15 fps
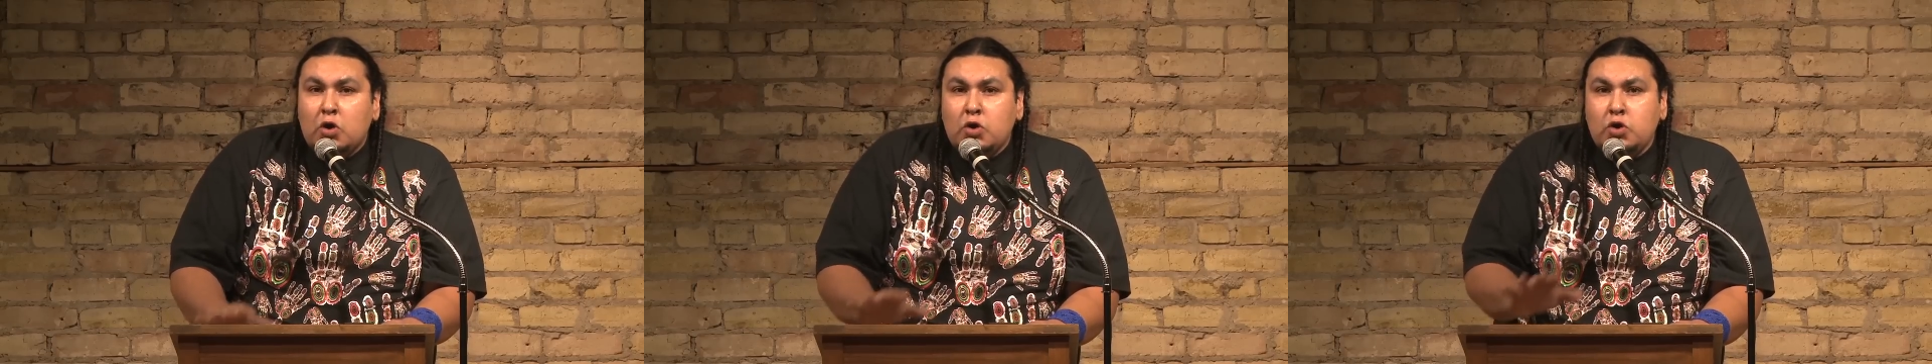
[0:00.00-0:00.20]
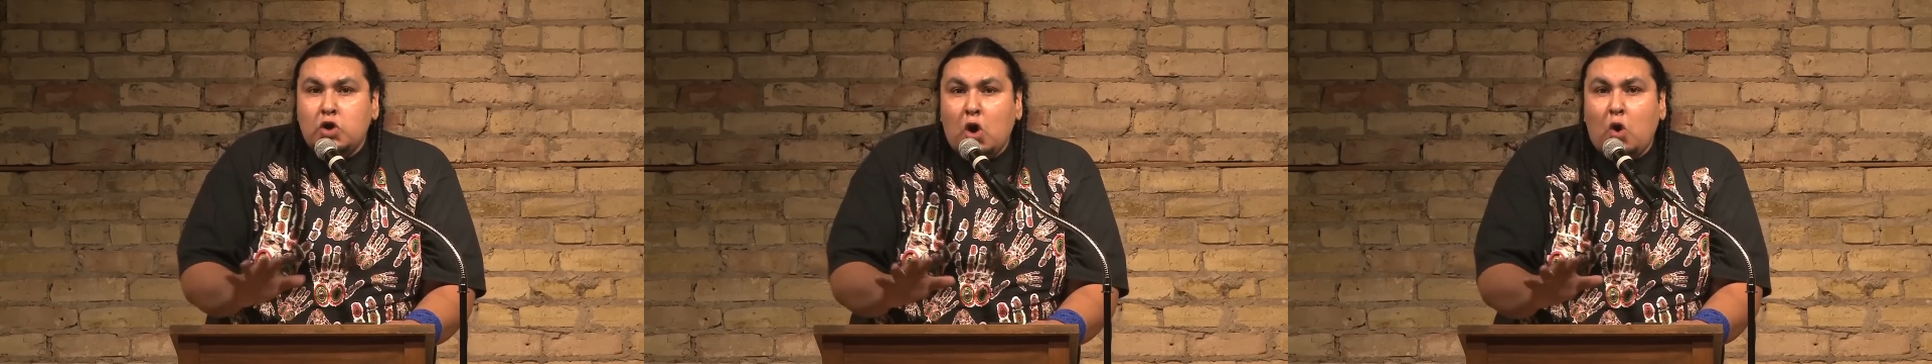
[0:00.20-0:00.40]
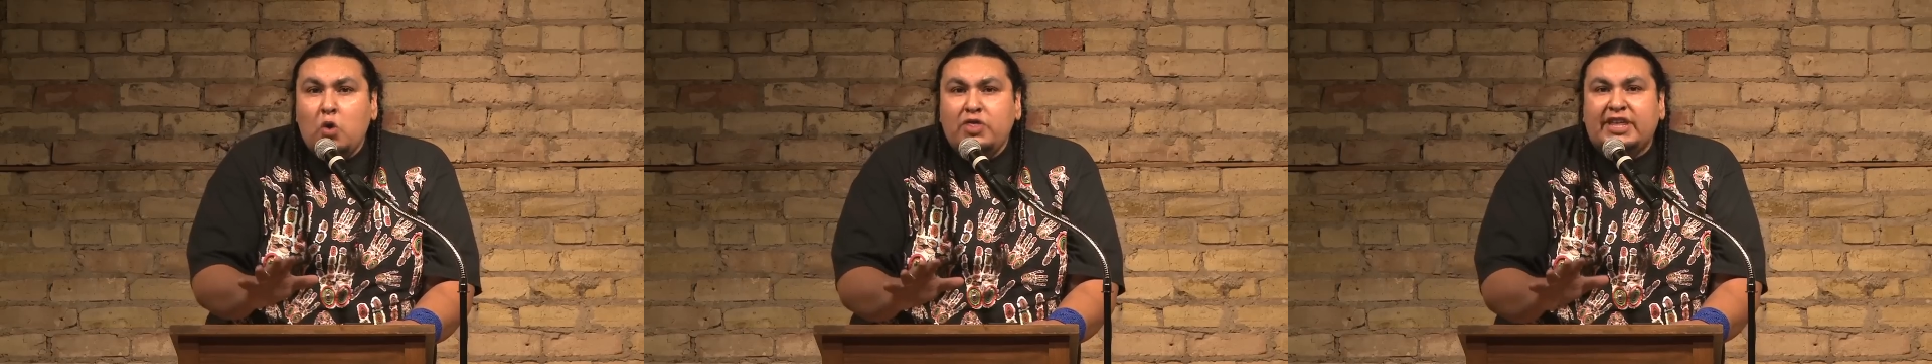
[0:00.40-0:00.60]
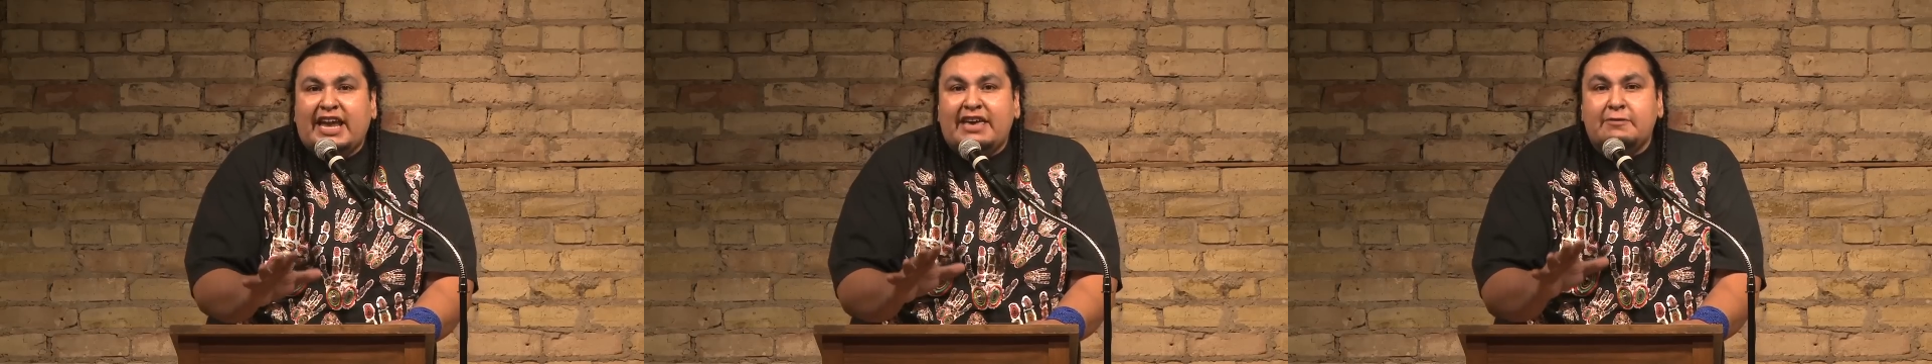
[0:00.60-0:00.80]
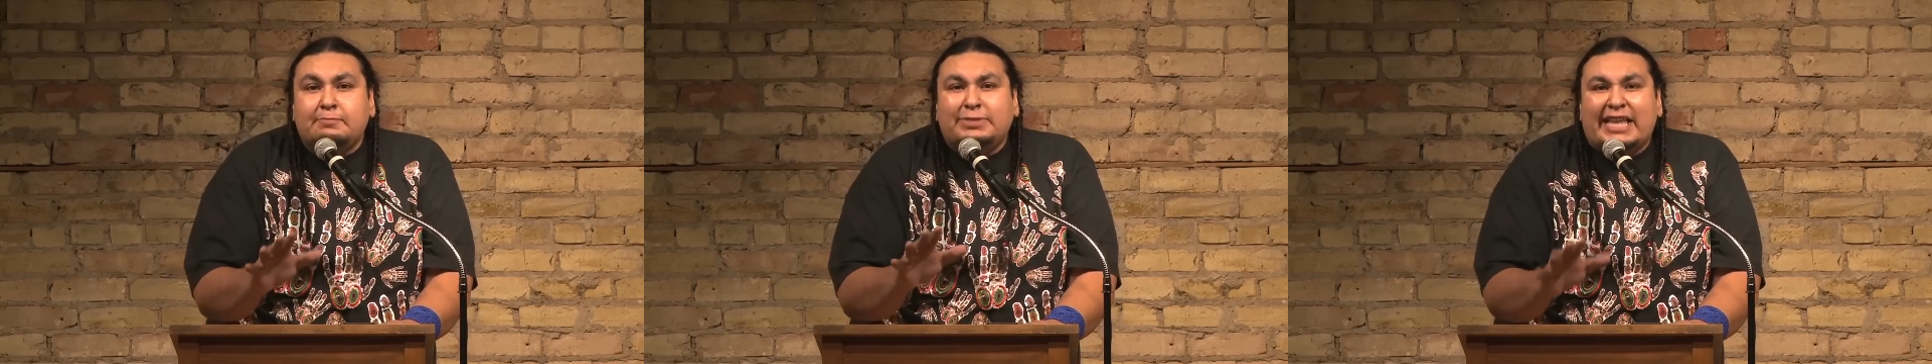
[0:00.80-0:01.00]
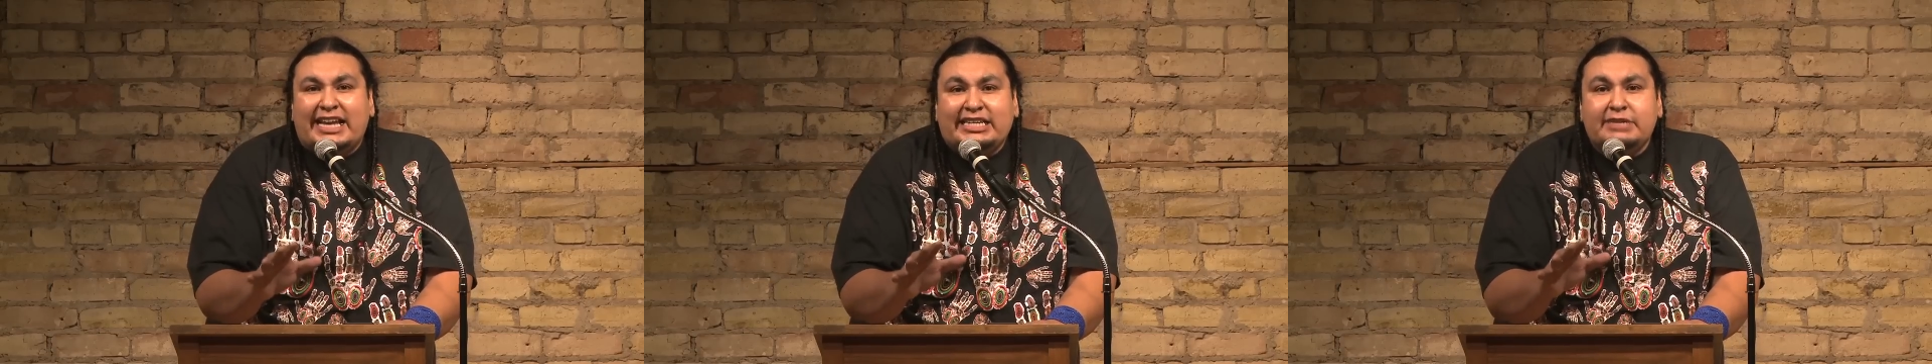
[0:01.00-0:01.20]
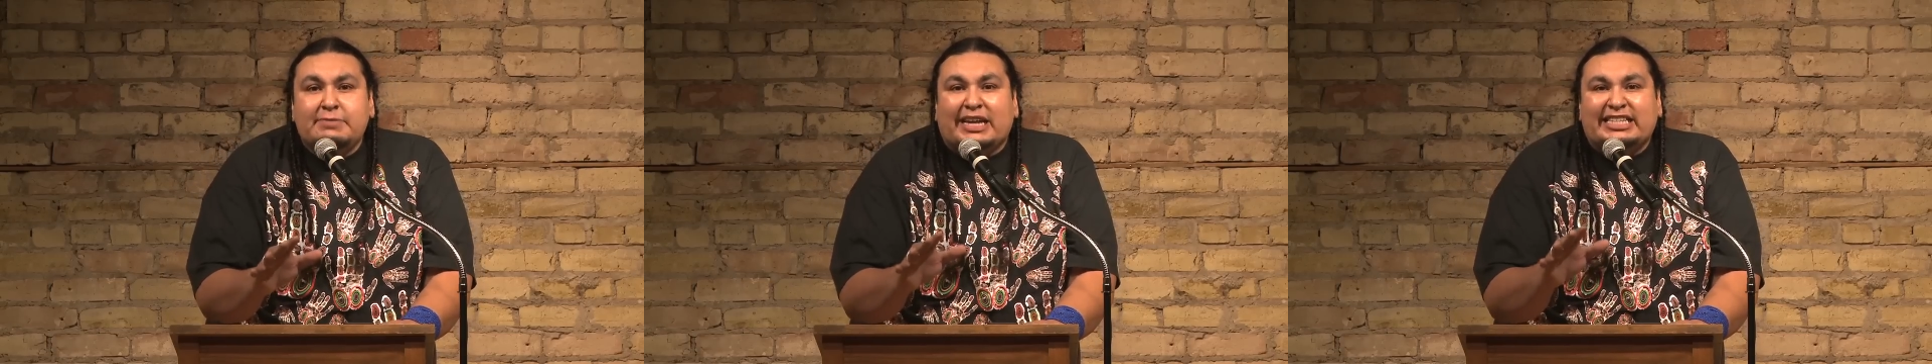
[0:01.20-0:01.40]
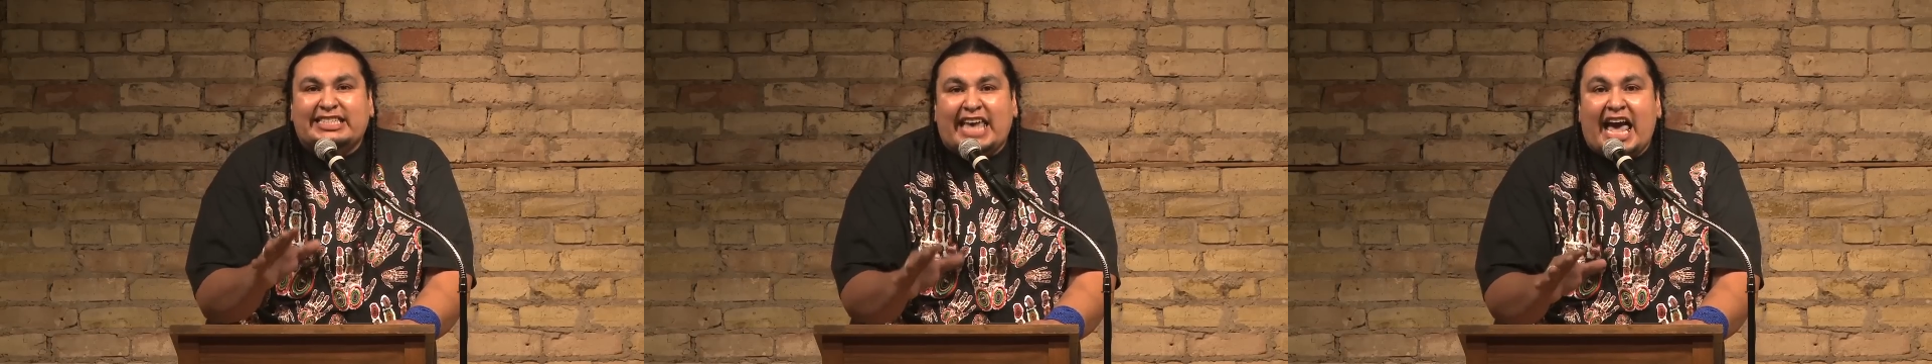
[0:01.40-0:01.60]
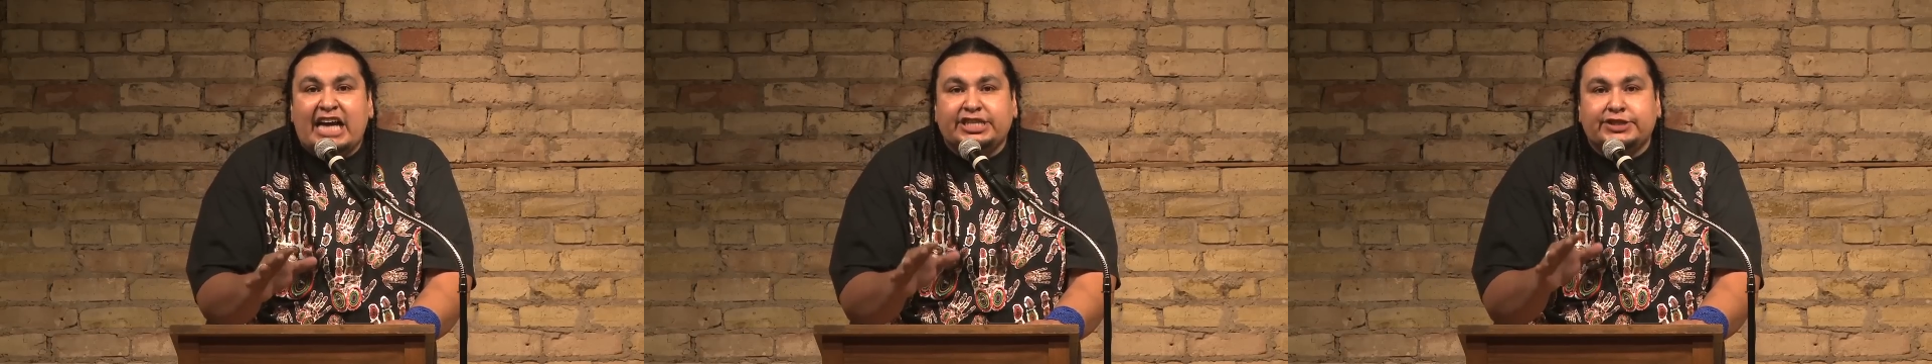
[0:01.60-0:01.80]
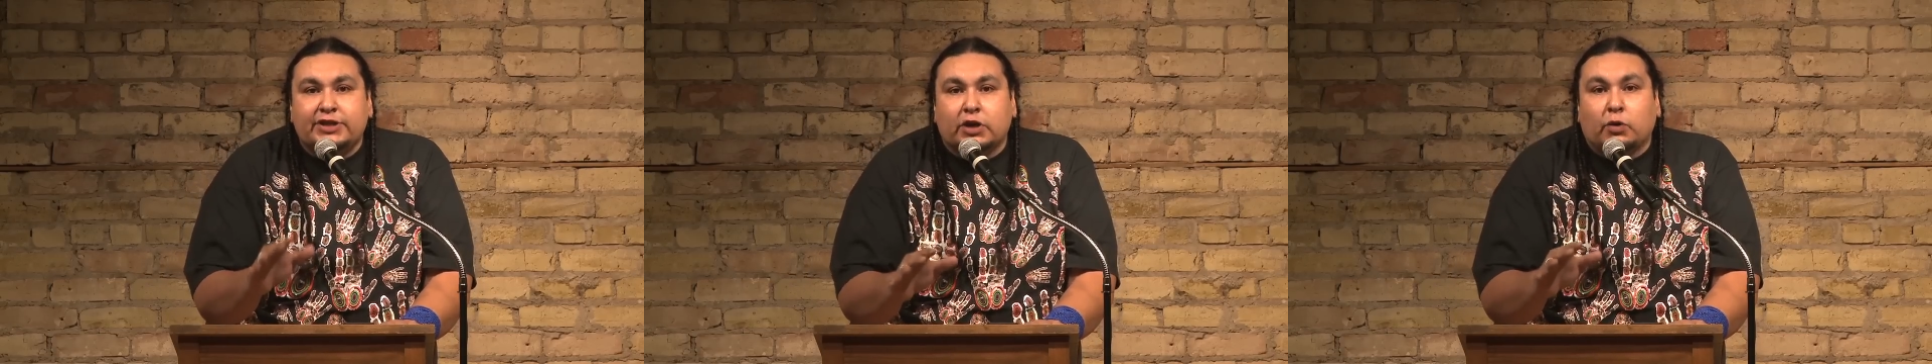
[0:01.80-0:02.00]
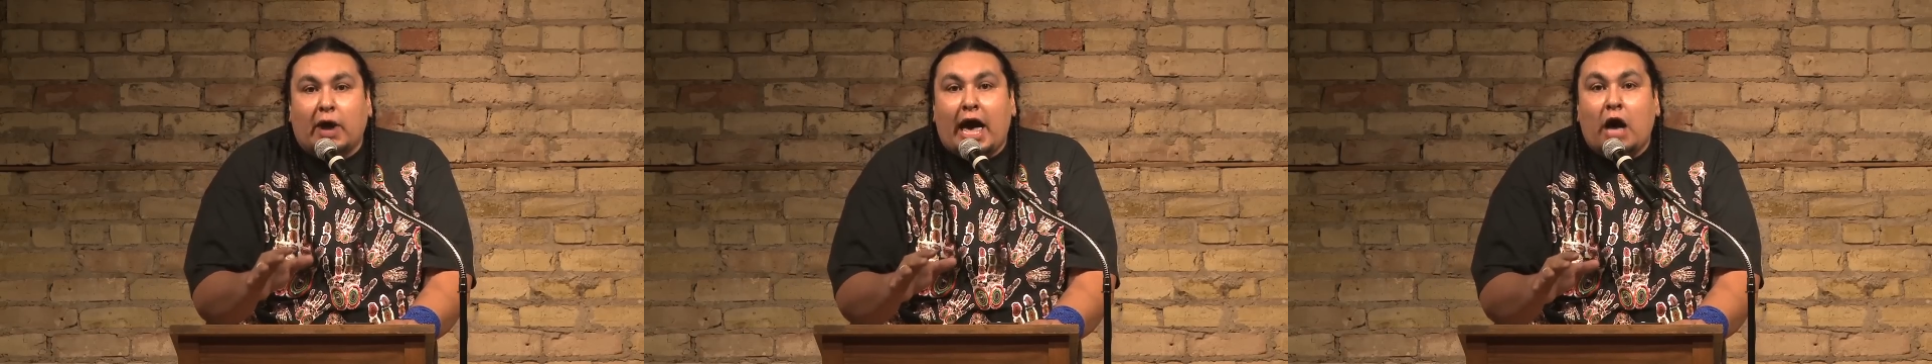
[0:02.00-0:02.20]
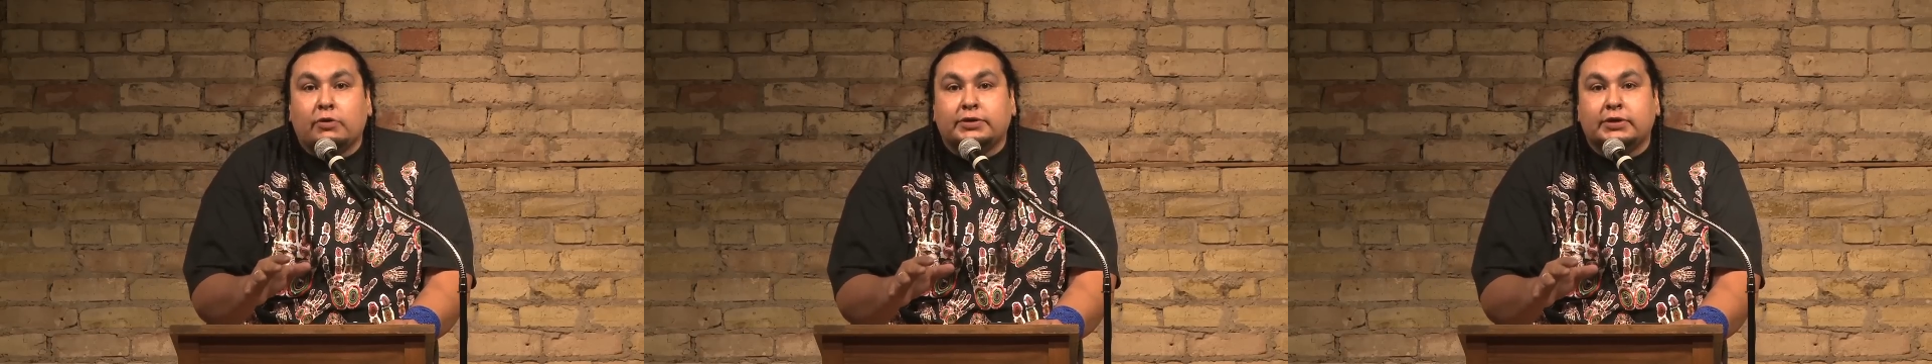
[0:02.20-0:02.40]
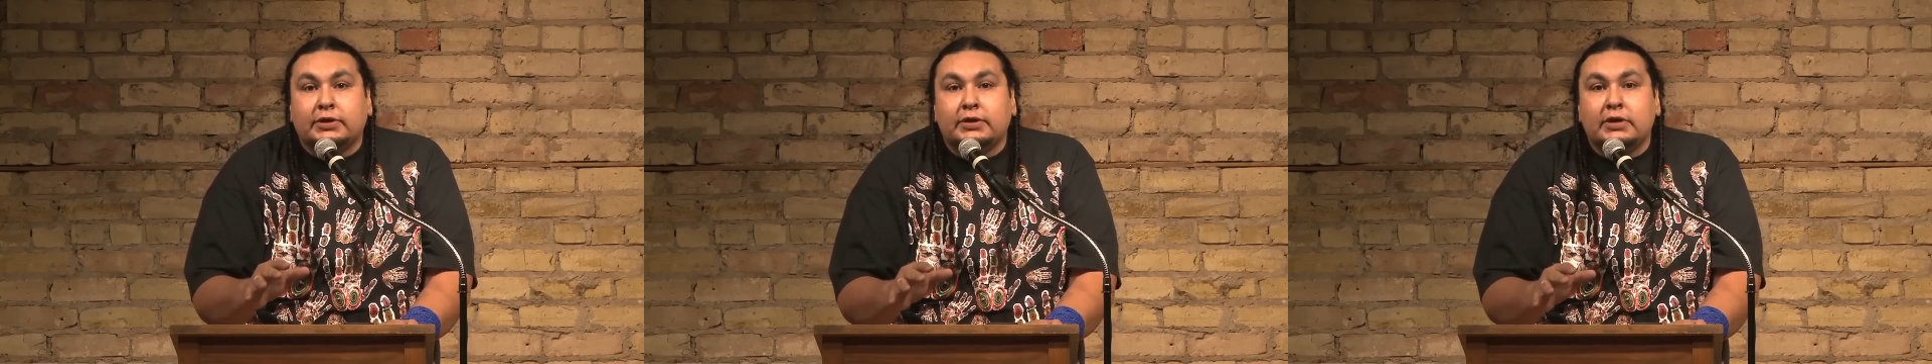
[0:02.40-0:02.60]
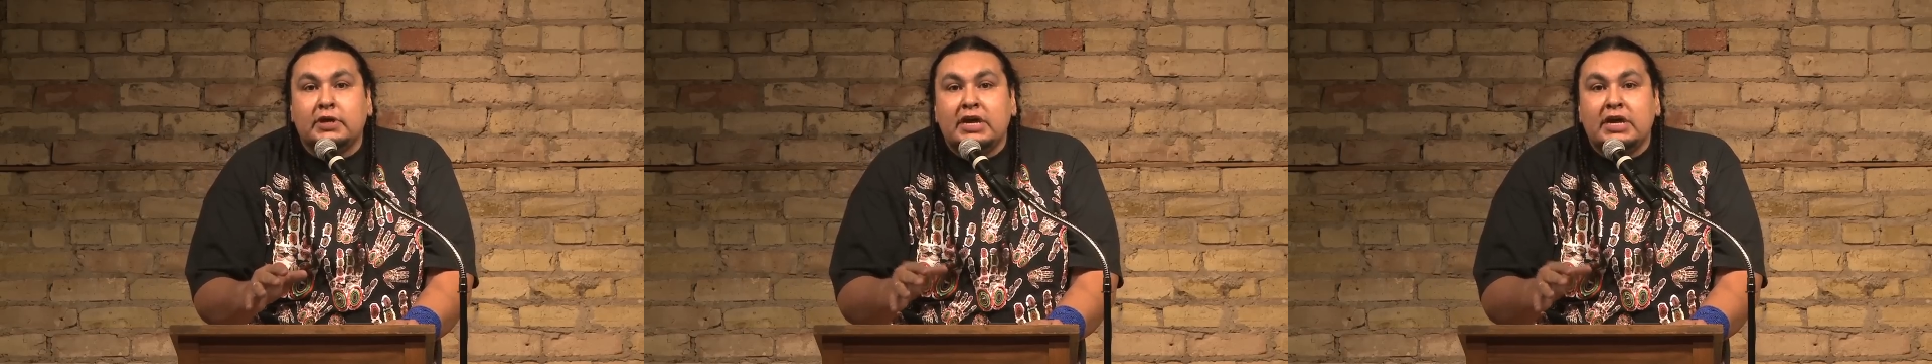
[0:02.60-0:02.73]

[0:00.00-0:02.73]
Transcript: Know that I have planted my sash in the ground